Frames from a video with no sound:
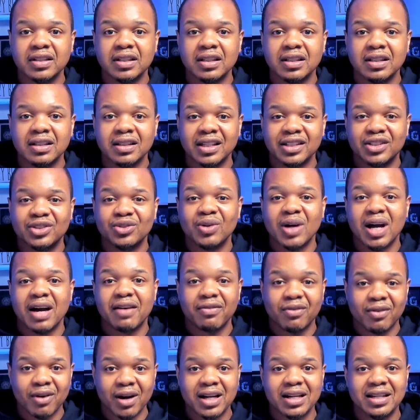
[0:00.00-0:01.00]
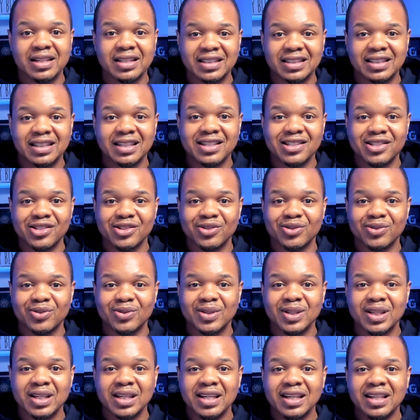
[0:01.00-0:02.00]
that you have greatness in you,
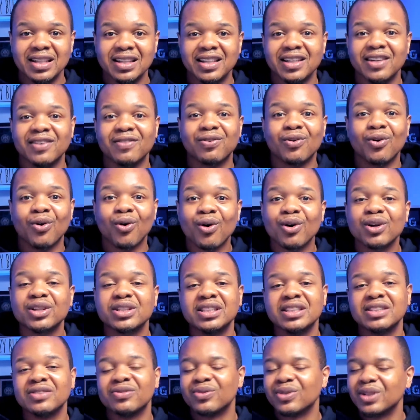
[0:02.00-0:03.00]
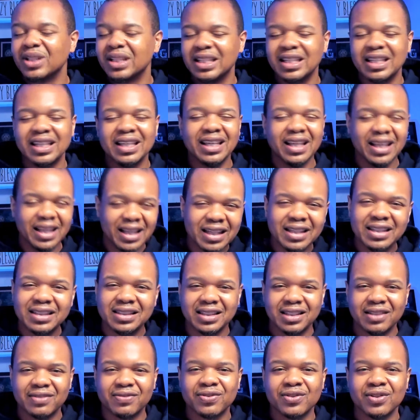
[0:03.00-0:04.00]
then of course it's really
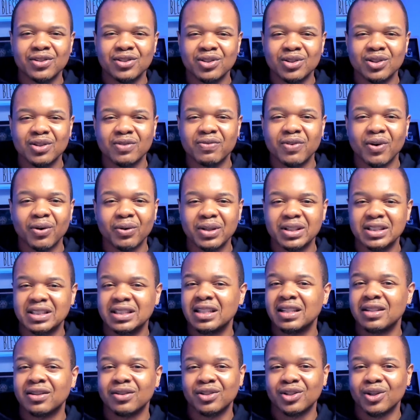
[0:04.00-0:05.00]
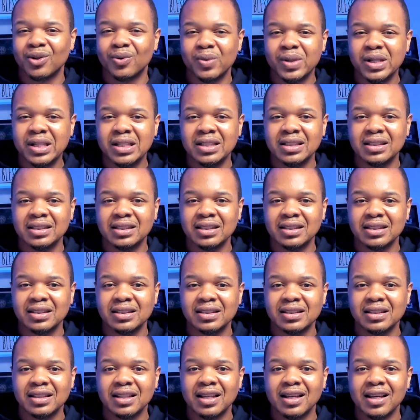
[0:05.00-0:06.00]
easy for you to focus in on your weaknesses.
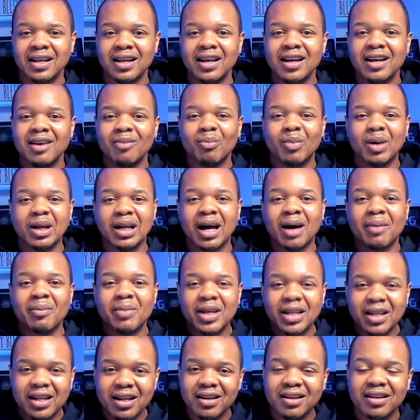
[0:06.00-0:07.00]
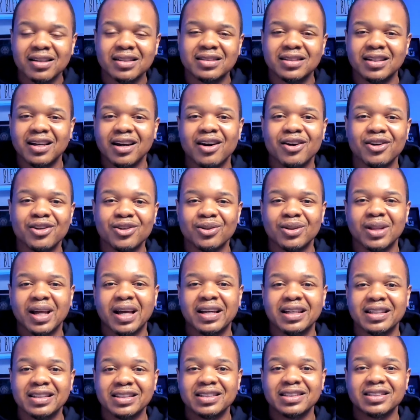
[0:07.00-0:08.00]
But I'm here to tell you that
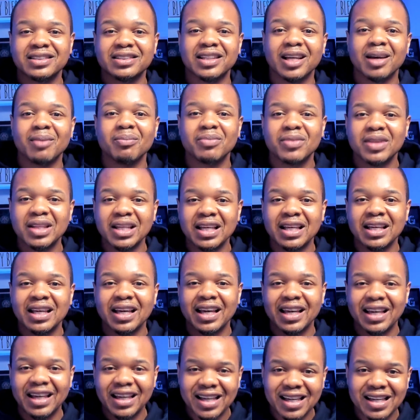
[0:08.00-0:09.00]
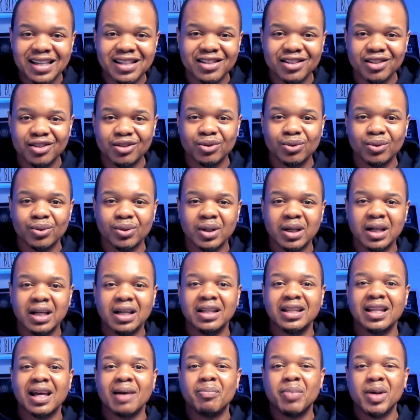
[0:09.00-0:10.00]
it's something in you
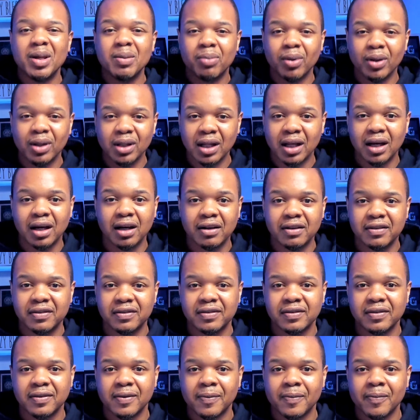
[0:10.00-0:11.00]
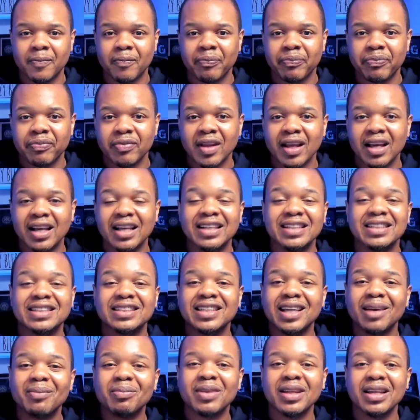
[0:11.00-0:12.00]
that people love. It's
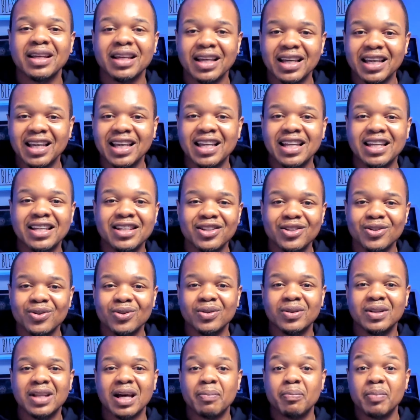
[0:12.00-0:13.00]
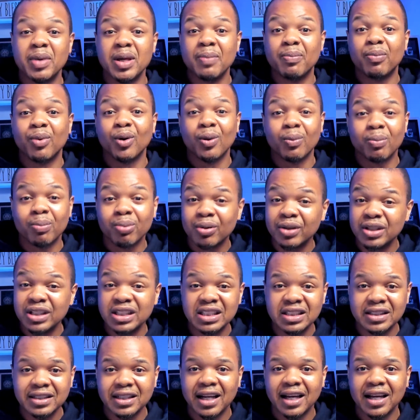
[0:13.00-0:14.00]
something in you that people
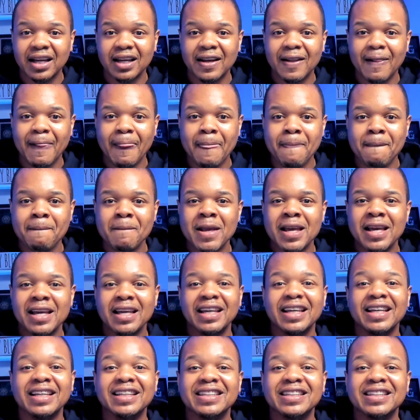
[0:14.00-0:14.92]
appreciate. It's